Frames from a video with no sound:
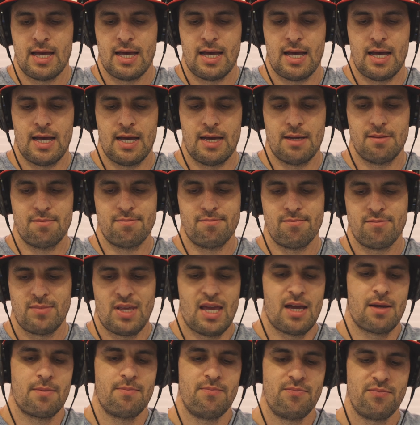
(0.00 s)
um,
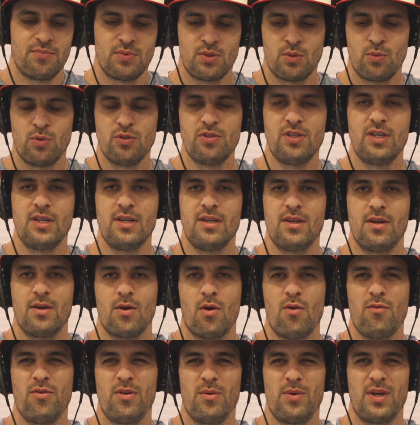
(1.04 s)
yeah, we'll see.
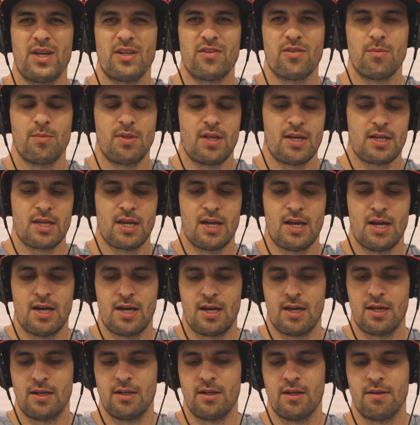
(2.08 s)
Hopefully we get some luck
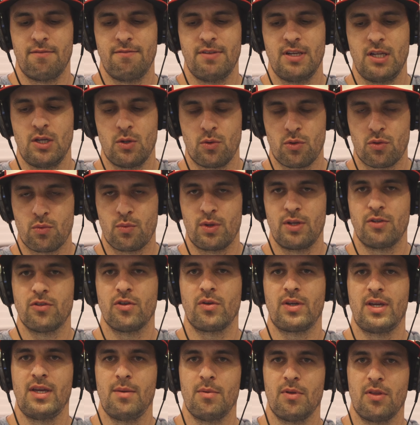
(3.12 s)
on video three. So
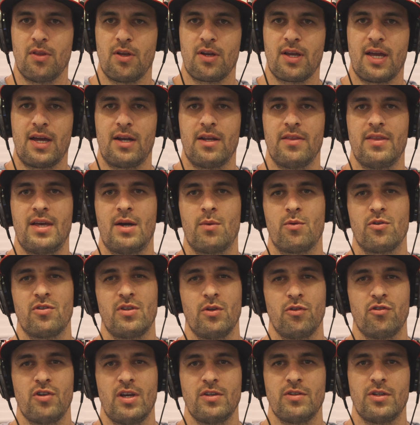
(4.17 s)
keep a lookout on that. We're
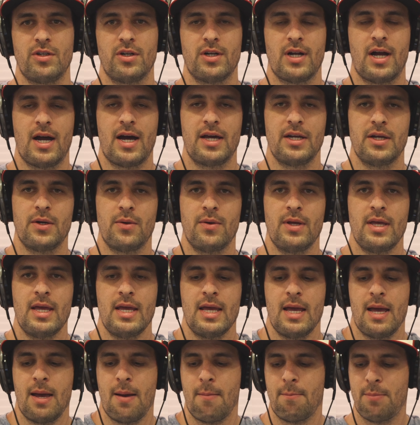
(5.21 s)
still chasing our auto.
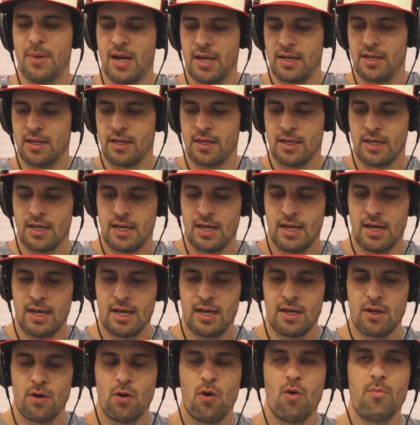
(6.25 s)
But
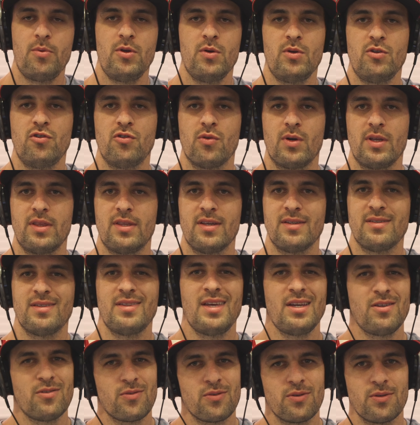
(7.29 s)
uh, hope you enjoyed this.
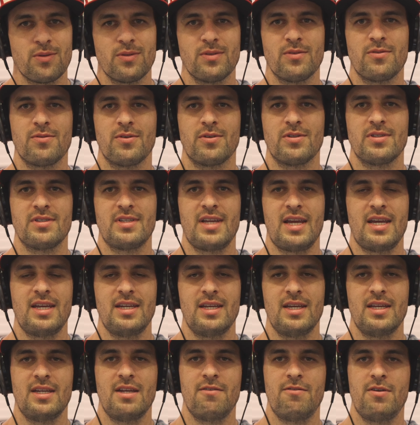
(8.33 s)
Thanks for, for staying
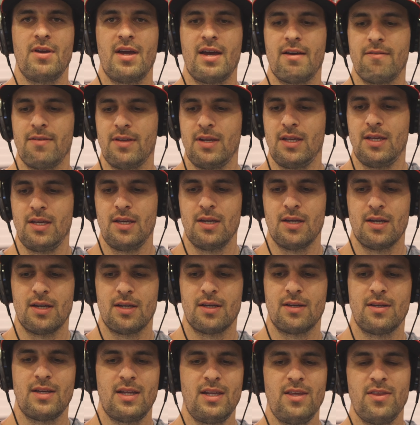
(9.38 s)
in. If you have any
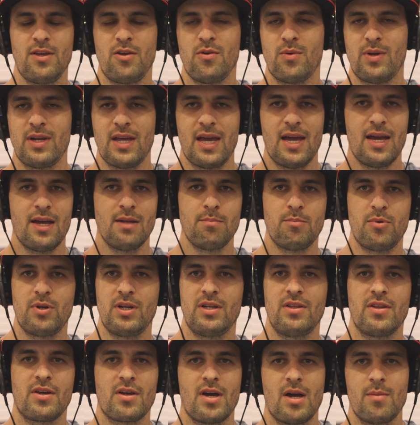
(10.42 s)
uh, anything you want to add, put it
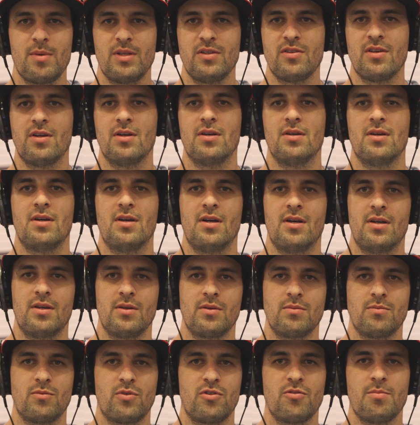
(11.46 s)
in the comments. I'll, I'll
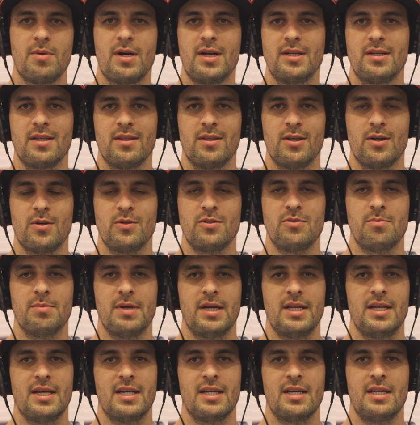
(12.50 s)
respond to those.
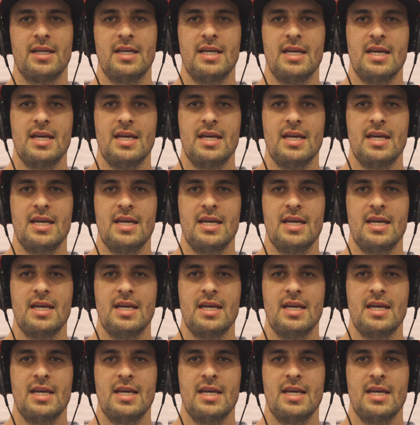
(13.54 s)
But uh,